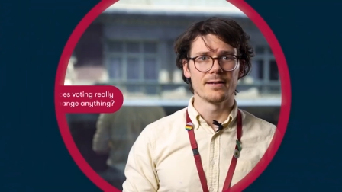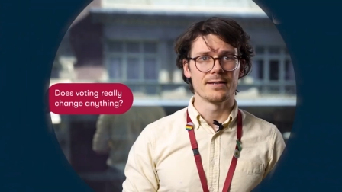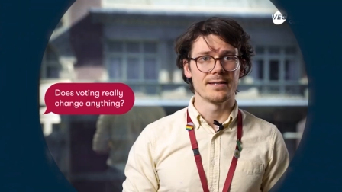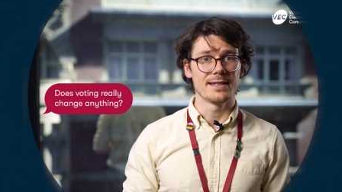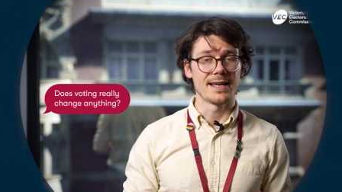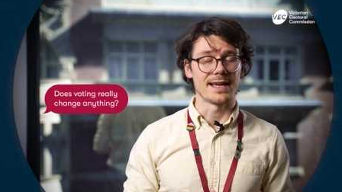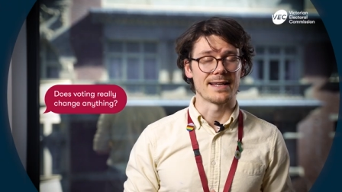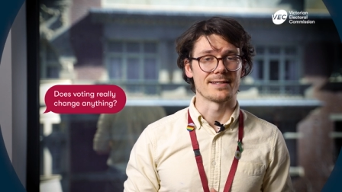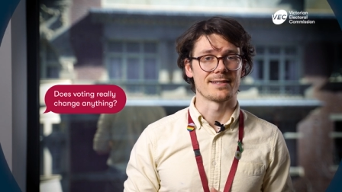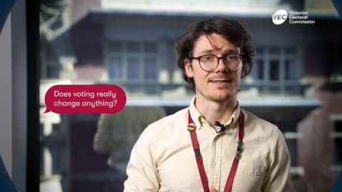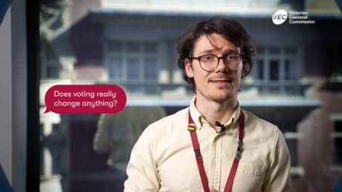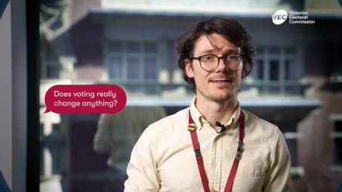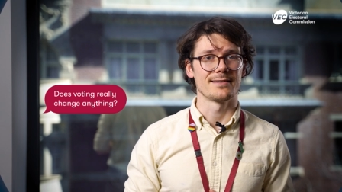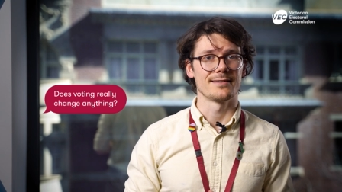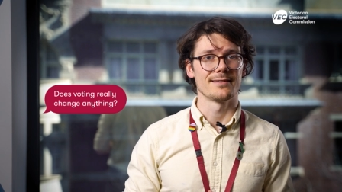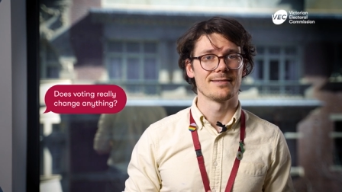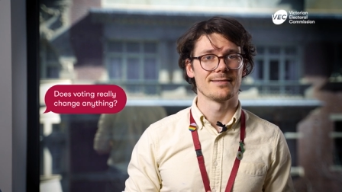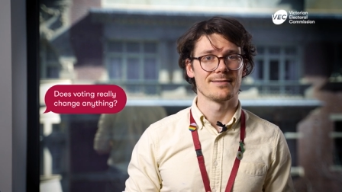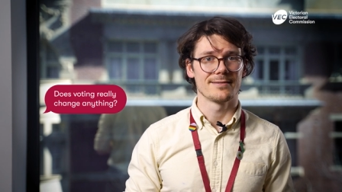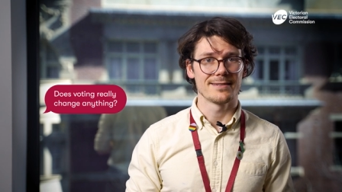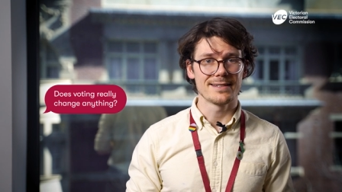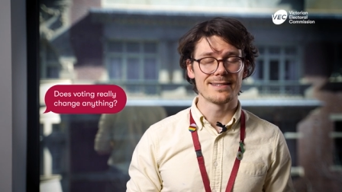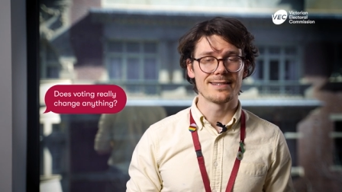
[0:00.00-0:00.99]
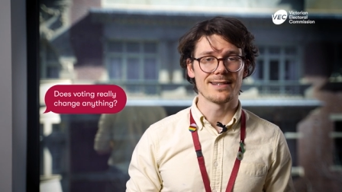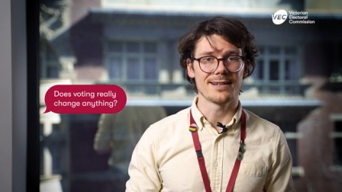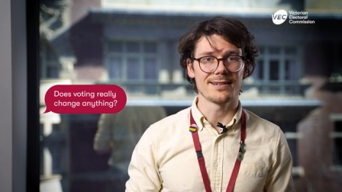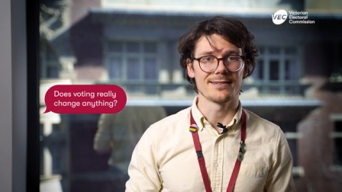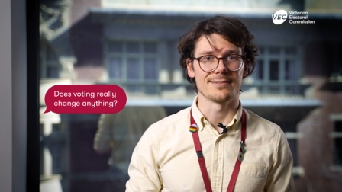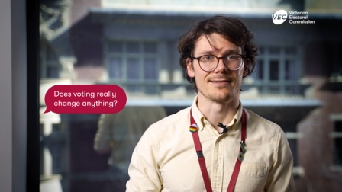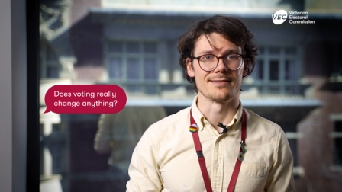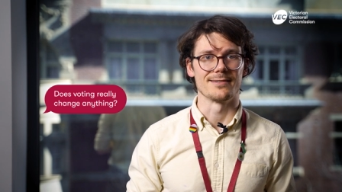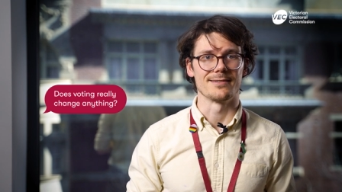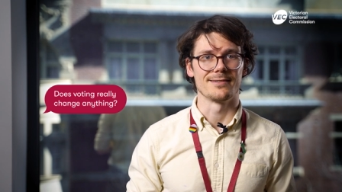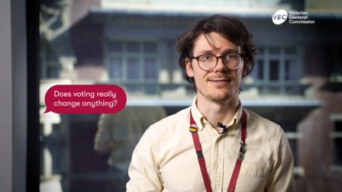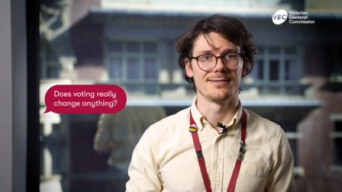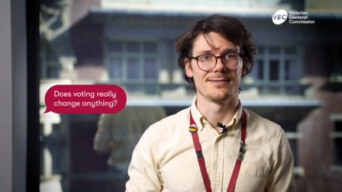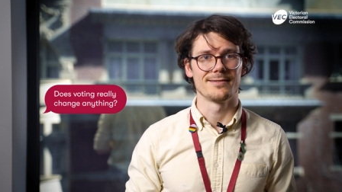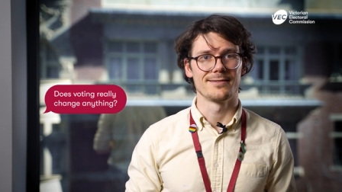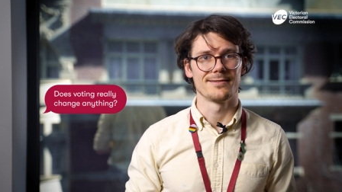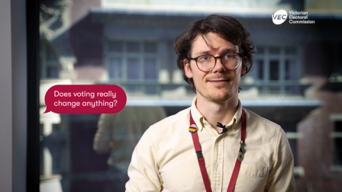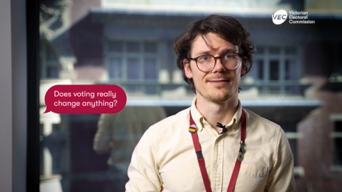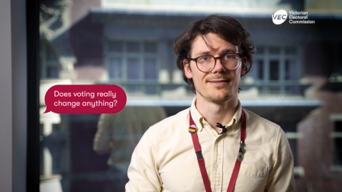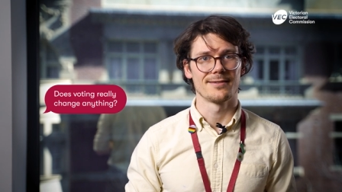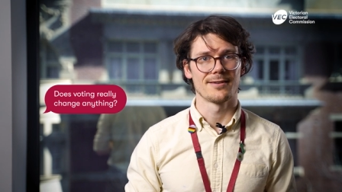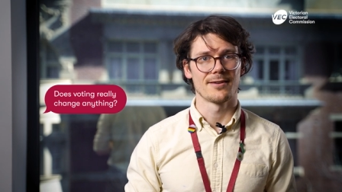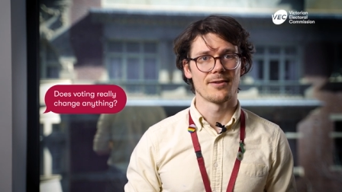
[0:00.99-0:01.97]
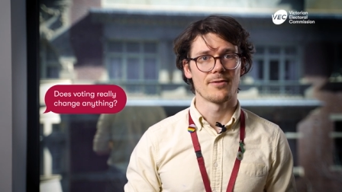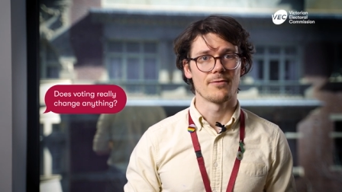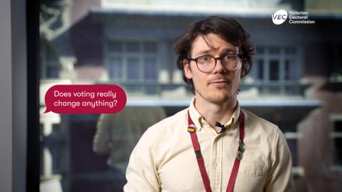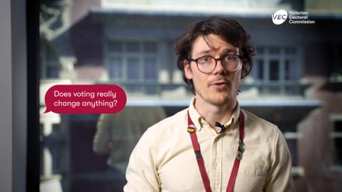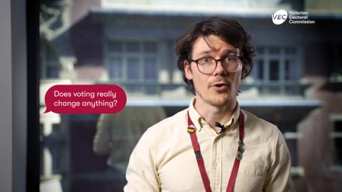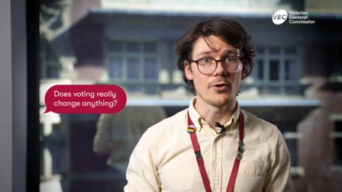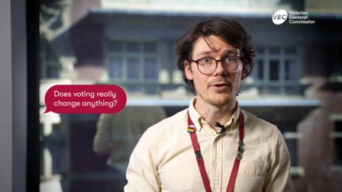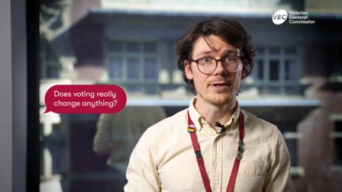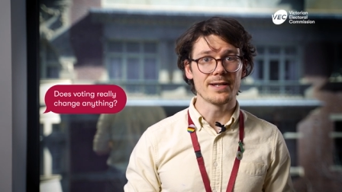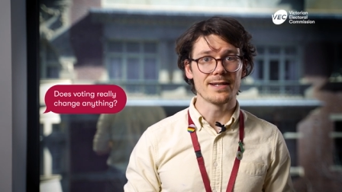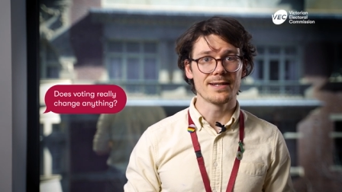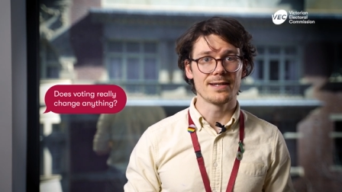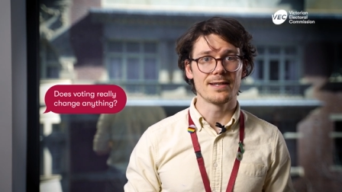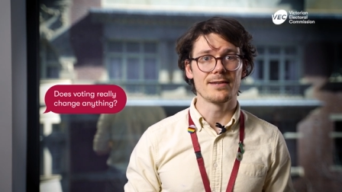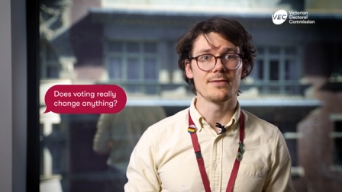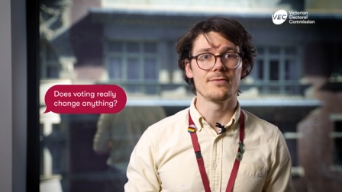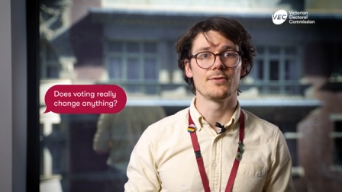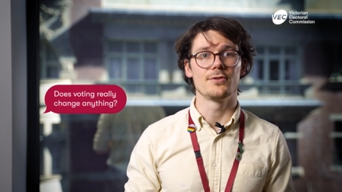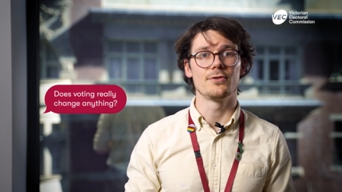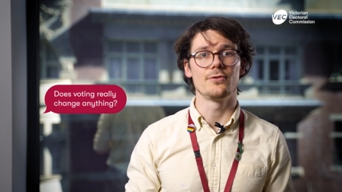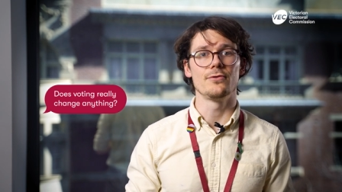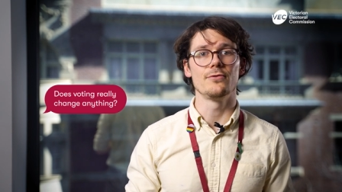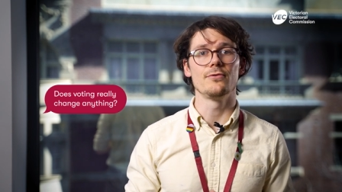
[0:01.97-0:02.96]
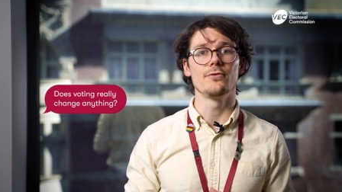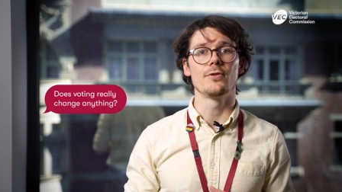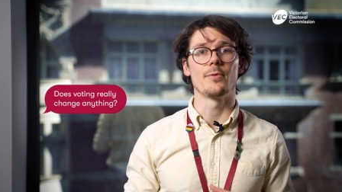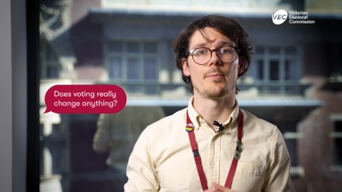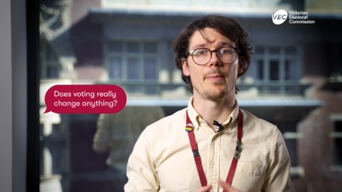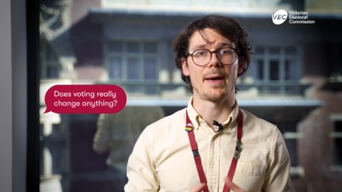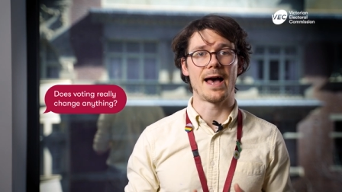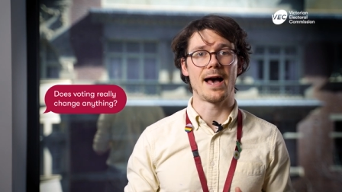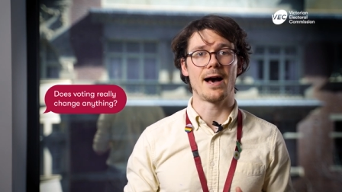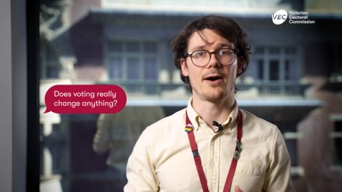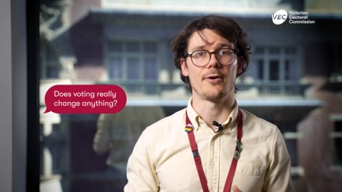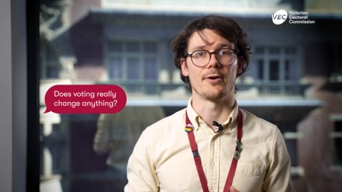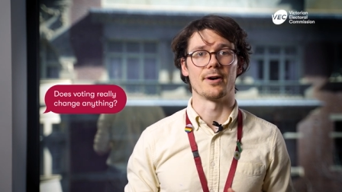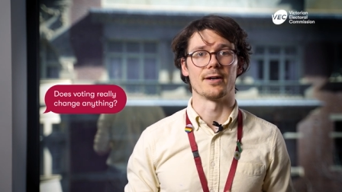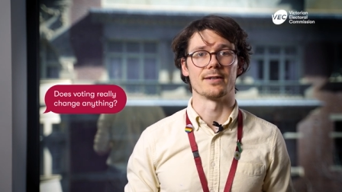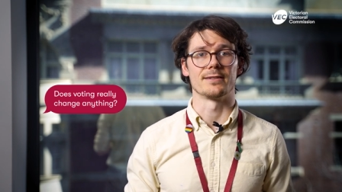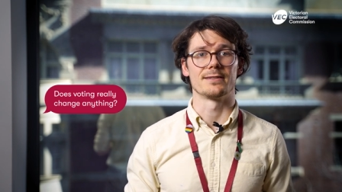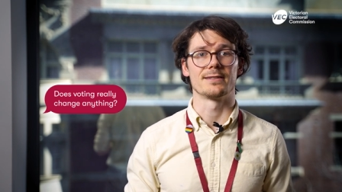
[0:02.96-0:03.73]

Yes, it does. Voting gives you the power